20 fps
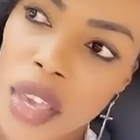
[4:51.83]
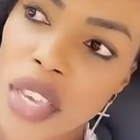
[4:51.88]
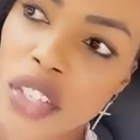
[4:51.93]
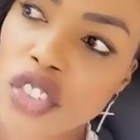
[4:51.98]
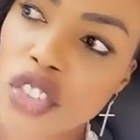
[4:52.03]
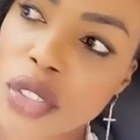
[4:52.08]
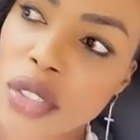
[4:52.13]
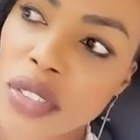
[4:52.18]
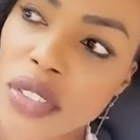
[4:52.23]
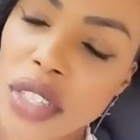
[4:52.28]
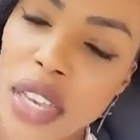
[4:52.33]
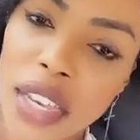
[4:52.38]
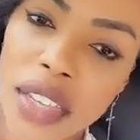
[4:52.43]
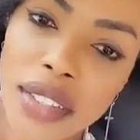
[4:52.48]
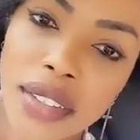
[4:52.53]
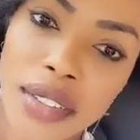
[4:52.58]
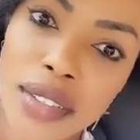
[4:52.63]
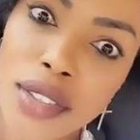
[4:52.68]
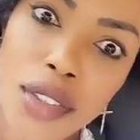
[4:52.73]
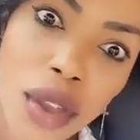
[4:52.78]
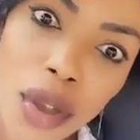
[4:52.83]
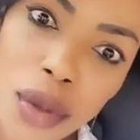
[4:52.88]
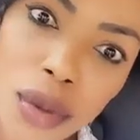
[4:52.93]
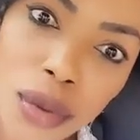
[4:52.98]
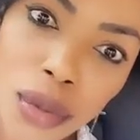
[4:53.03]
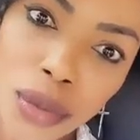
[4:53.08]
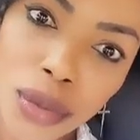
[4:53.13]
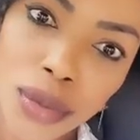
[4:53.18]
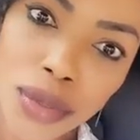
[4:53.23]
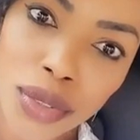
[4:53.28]
And she was like,
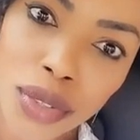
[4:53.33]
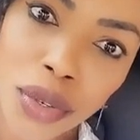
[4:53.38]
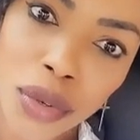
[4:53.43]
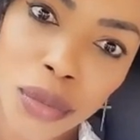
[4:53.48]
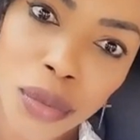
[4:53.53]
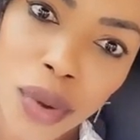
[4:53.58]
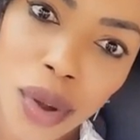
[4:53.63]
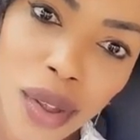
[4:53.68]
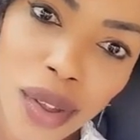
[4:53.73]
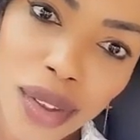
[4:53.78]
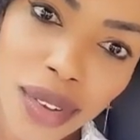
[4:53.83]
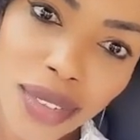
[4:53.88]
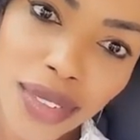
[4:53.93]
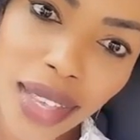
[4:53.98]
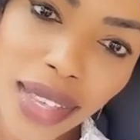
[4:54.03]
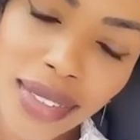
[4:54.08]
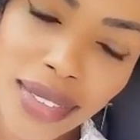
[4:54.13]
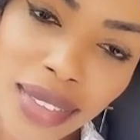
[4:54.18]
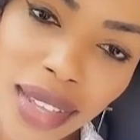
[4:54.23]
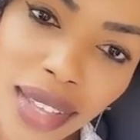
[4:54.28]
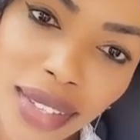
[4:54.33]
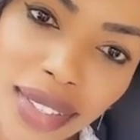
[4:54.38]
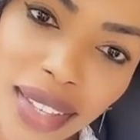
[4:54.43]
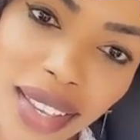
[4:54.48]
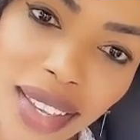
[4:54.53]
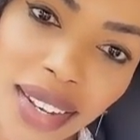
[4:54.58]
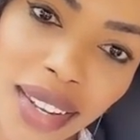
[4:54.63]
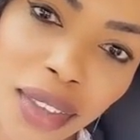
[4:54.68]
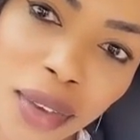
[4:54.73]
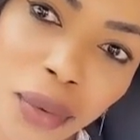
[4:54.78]
no, you're wrong, that's not
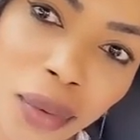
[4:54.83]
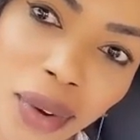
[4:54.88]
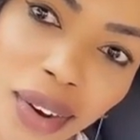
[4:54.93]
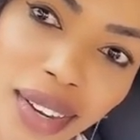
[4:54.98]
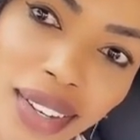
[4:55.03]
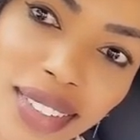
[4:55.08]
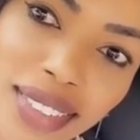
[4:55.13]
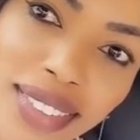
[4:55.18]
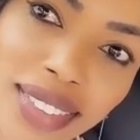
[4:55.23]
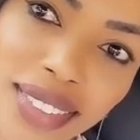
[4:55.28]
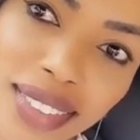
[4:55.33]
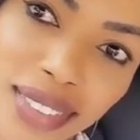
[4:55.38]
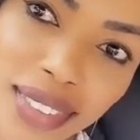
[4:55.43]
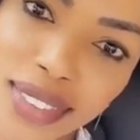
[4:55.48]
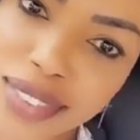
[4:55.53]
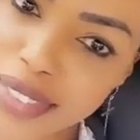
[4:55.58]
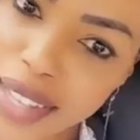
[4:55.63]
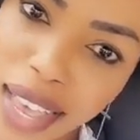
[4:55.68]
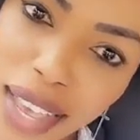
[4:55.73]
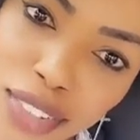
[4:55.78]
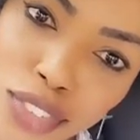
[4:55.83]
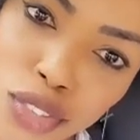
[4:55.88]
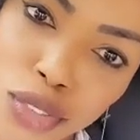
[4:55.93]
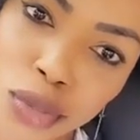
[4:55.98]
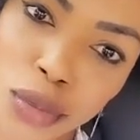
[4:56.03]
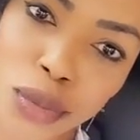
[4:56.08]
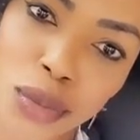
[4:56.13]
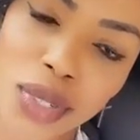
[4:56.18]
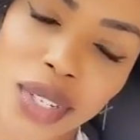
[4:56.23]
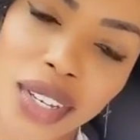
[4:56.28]
the Antichrist
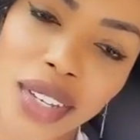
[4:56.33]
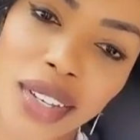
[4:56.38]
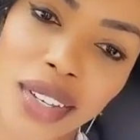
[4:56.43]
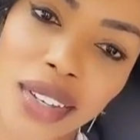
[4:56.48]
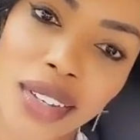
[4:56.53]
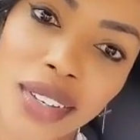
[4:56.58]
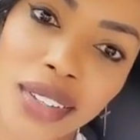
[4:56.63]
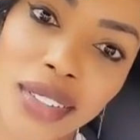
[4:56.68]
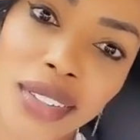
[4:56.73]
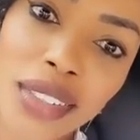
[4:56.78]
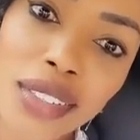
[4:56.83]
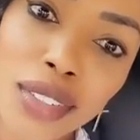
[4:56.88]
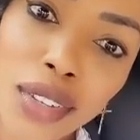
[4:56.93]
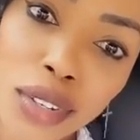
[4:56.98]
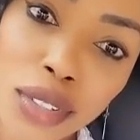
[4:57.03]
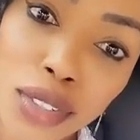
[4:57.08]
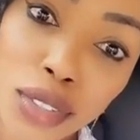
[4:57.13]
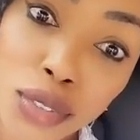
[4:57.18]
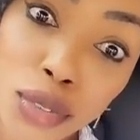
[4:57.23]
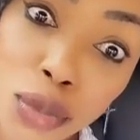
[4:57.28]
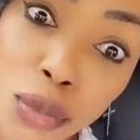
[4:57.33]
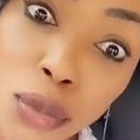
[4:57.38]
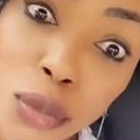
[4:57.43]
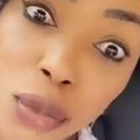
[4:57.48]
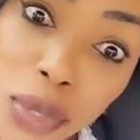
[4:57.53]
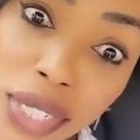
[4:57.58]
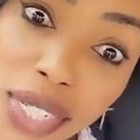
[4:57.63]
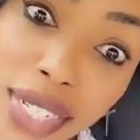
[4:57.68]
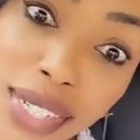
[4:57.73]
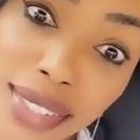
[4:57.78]
statue, these are the two
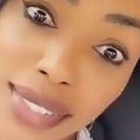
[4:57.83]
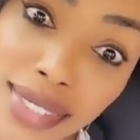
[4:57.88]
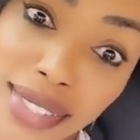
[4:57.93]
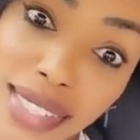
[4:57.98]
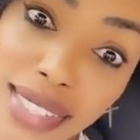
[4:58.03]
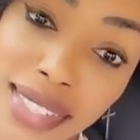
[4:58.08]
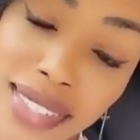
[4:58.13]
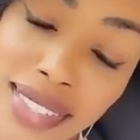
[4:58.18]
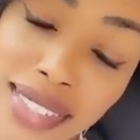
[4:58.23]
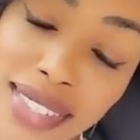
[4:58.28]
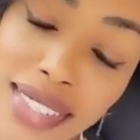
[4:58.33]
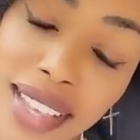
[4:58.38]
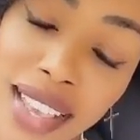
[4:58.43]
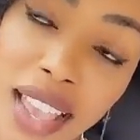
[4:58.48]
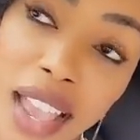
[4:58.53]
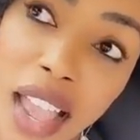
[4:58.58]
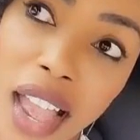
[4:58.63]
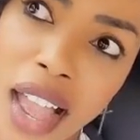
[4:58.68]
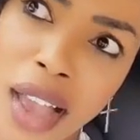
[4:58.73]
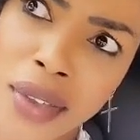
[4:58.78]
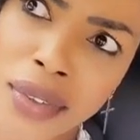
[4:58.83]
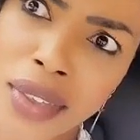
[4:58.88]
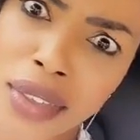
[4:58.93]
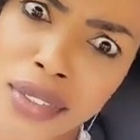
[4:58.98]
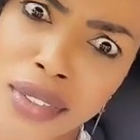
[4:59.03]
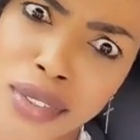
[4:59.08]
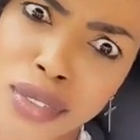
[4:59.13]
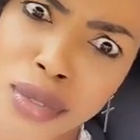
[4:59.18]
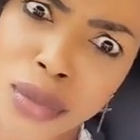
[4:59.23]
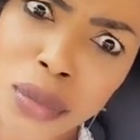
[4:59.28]
witnesses. I was
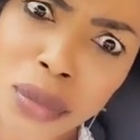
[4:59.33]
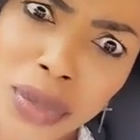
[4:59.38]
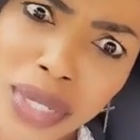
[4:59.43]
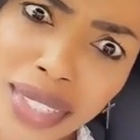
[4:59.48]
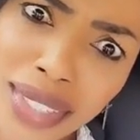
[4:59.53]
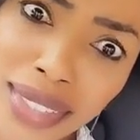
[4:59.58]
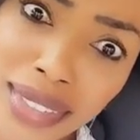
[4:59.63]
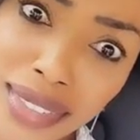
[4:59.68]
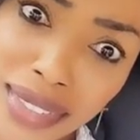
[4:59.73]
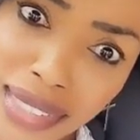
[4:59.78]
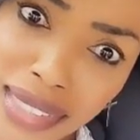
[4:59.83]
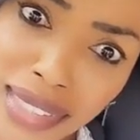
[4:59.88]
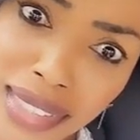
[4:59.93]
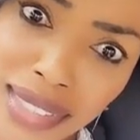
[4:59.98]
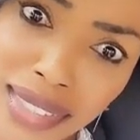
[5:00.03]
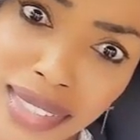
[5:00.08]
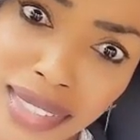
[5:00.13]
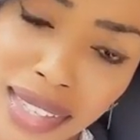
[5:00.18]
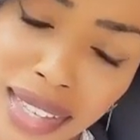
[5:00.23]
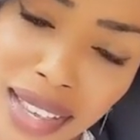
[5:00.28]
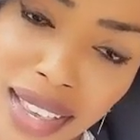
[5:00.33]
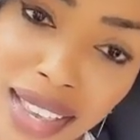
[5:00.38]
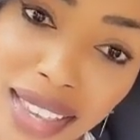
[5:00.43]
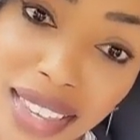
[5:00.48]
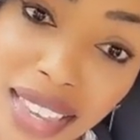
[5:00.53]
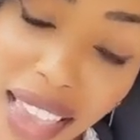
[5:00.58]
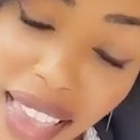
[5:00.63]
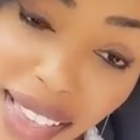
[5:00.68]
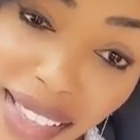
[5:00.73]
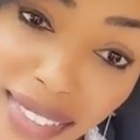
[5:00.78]
like, the two witnesses?
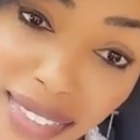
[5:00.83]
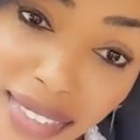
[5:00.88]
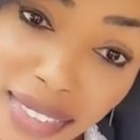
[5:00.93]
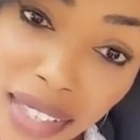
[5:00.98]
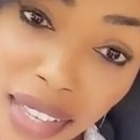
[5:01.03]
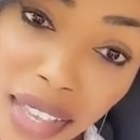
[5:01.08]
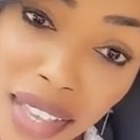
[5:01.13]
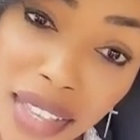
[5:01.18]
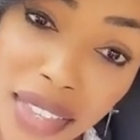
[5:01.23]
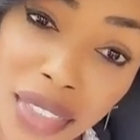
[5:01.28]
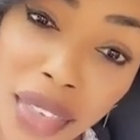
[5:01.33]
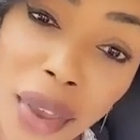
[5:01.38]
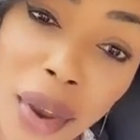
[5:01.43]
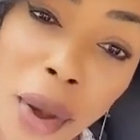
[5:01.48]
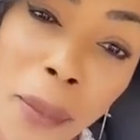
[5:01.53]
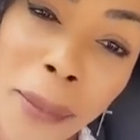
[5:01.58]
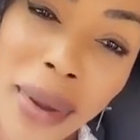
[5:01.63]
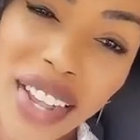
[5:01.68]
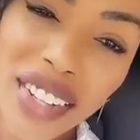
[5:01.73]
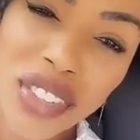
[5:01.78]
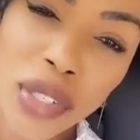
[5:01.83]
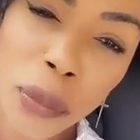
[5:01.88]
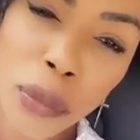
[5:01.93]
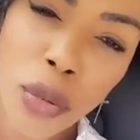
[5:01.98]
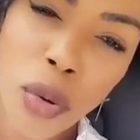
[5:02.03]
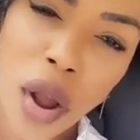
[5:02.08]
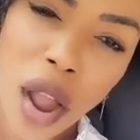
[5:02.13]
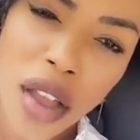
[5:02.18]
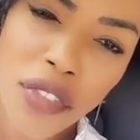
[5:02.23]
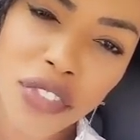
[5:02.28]
Yes, they are about to
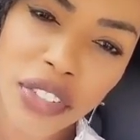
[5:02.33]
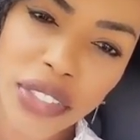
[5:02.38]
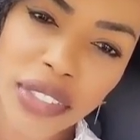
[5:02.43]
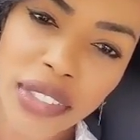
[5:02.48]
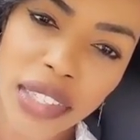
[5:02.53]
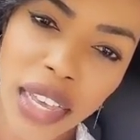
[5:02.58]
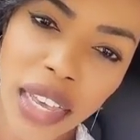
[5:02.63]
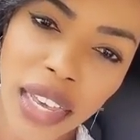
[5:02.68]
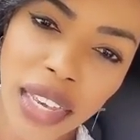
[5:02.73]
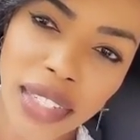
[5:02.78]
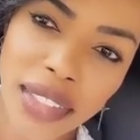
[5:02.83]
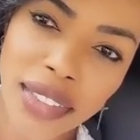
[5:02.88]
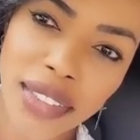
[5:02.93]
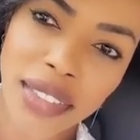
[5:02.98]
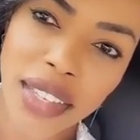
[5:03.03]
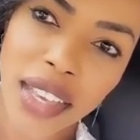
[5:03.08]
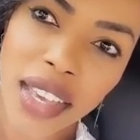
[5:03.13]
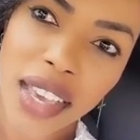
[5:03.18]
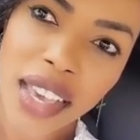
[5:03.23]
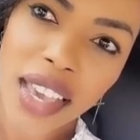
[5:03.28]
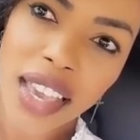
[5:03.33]
prophesize.